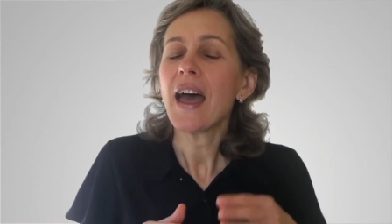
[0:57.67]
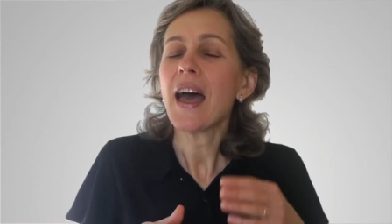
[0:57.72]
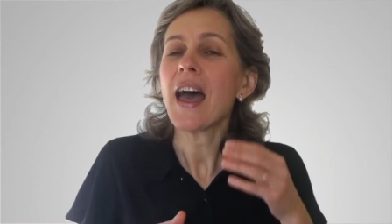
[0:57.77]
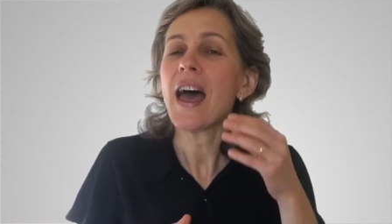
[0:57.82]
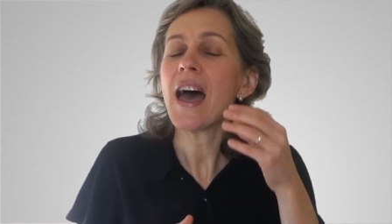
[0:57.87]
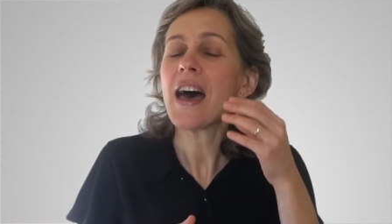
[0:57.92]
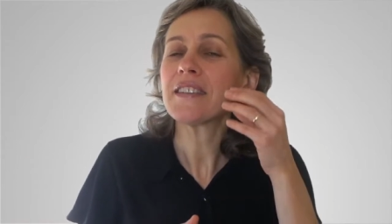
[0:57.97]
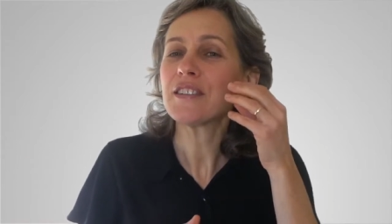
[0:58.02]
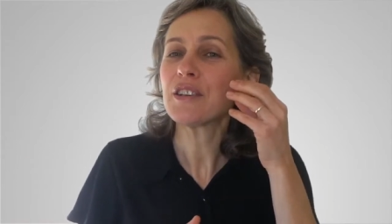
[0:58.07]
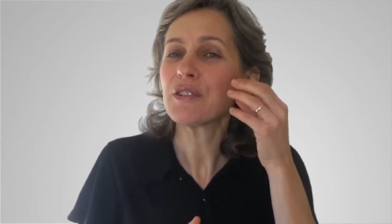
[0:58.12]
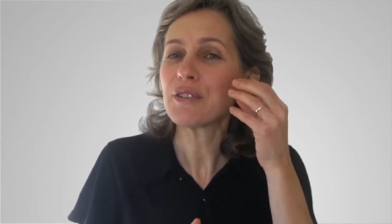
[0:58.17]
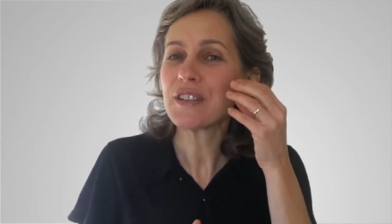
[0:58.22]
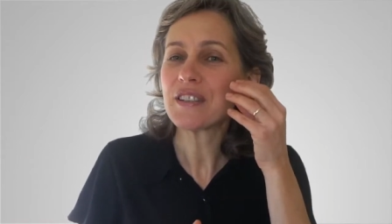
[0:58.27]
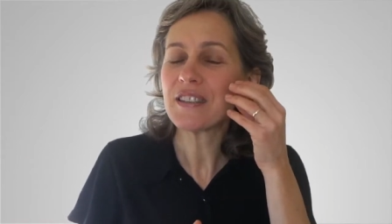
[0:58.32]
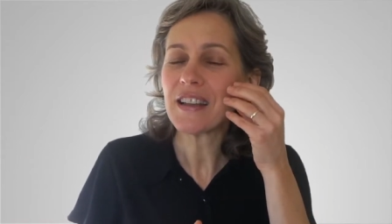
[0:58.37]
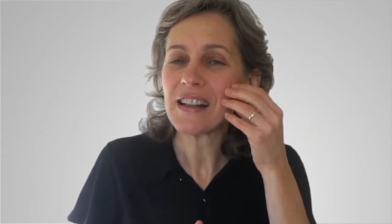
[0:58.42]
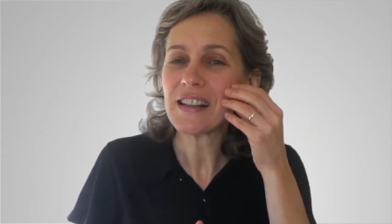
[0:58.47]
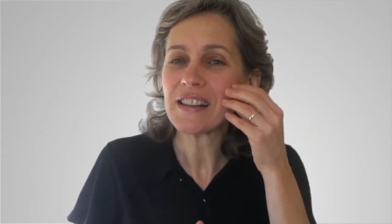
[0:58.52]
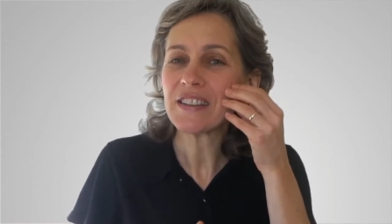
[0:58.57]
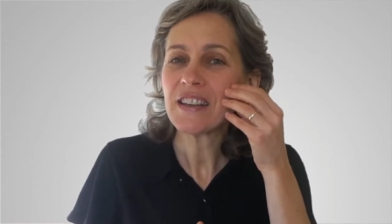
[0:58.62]
As a
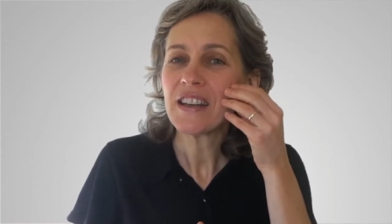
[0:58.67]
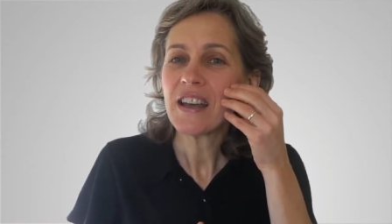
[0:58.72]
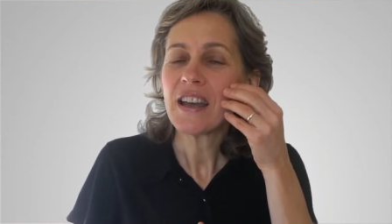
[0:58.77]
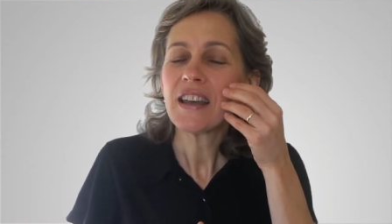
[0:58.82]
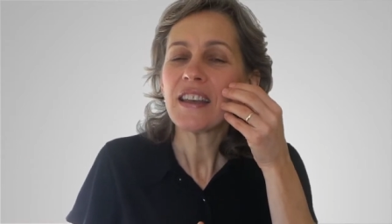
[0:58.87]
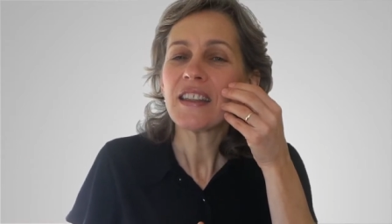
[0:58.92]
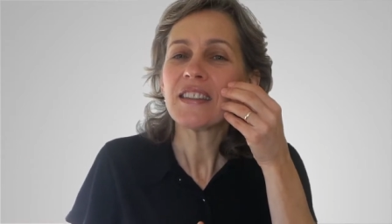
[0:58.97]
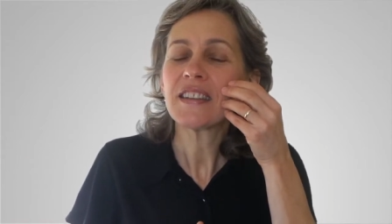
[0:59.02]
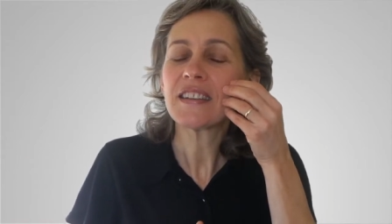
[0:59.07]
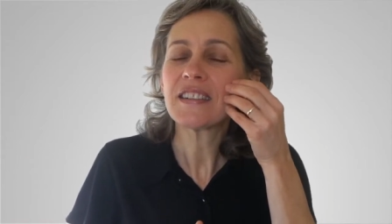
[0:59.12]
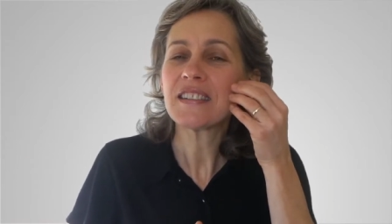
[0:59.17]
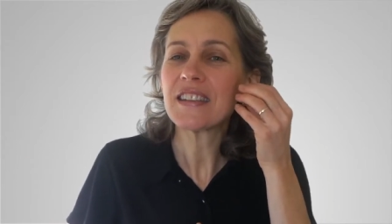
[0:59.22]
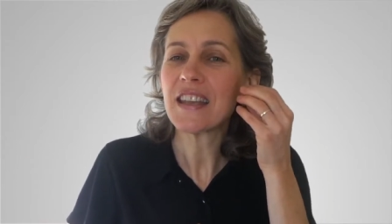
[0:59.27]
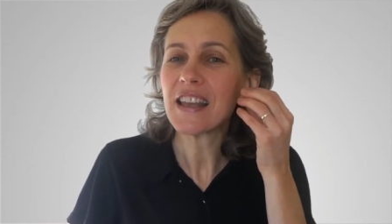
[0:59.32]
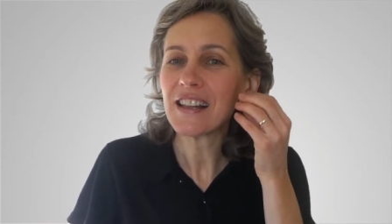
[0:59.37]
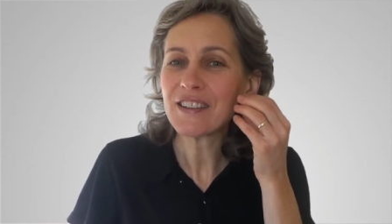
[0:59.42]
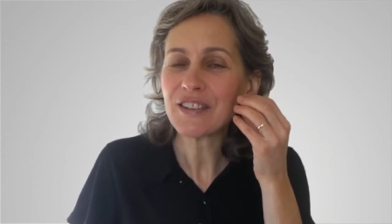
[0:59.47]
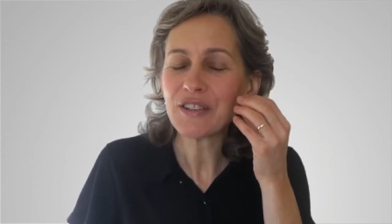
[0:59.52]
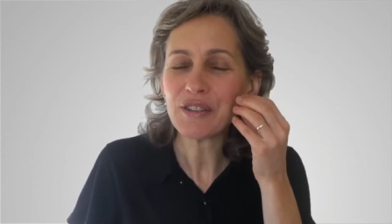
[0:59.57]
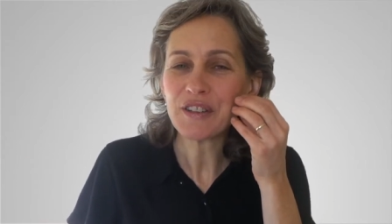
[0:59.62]
result, the
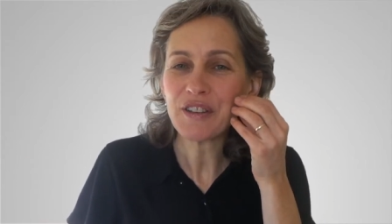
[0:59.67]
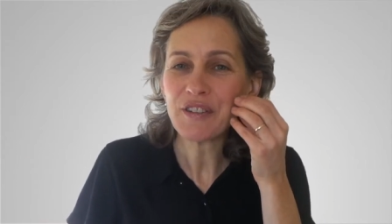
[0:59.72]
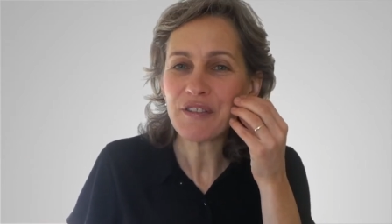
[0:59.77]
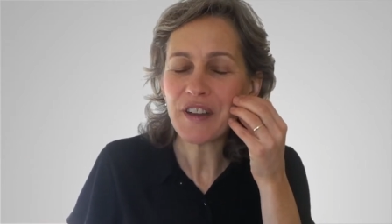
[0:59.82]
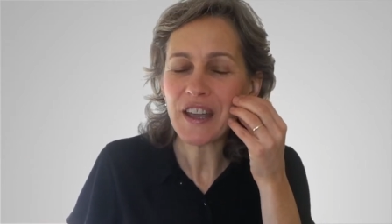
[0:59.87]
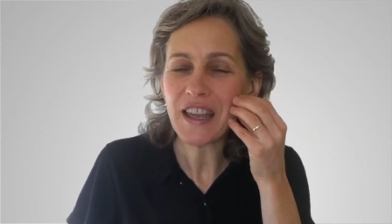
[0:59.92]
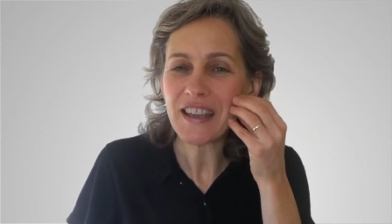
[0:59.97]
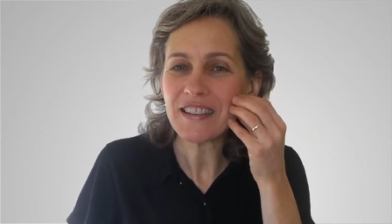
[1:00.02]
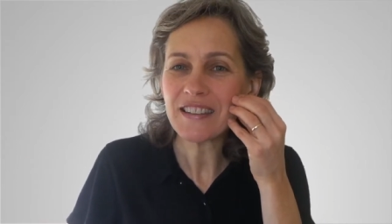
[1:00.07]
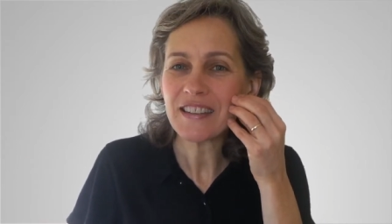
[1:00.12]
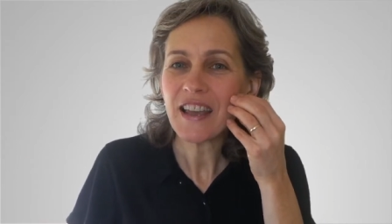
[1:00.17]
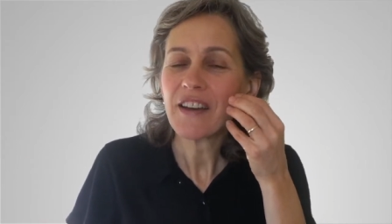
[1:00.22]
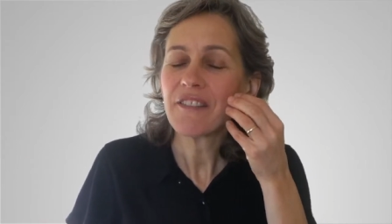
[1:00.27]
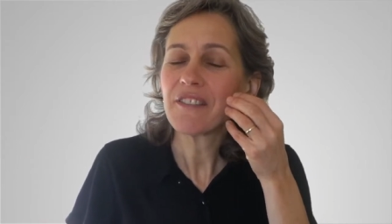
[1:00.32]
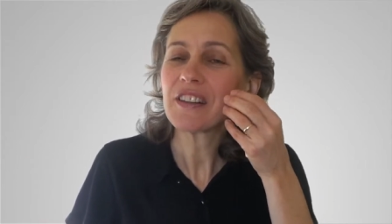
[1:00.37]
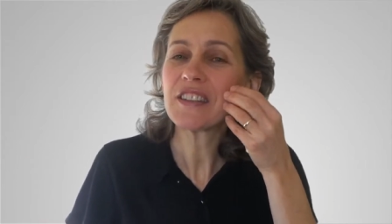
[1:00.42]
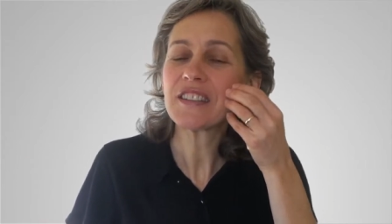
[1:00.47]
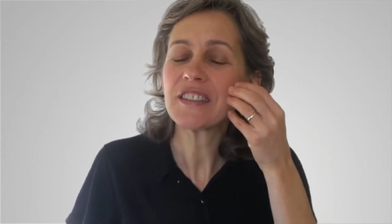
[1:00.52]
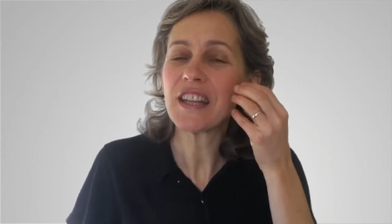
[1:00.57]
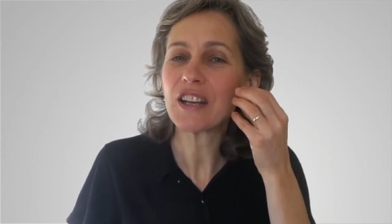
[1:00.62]
cells on the face
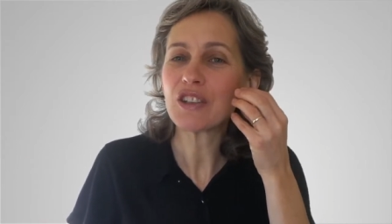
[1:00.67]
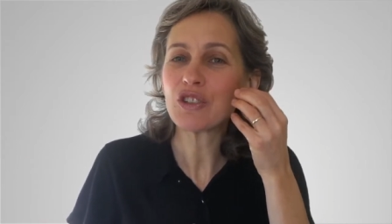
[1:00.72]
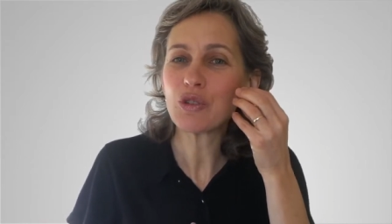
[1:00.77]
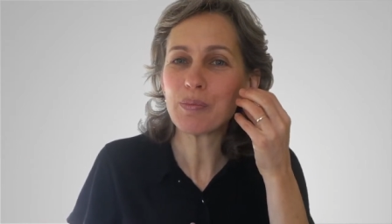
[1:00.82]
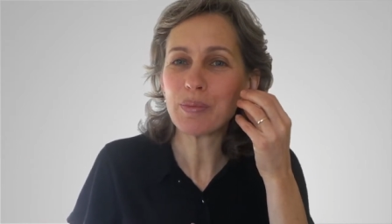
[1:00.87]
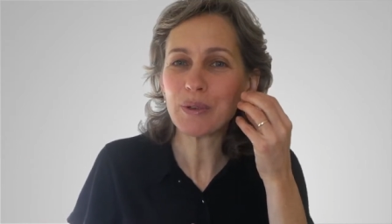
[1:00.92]
will start to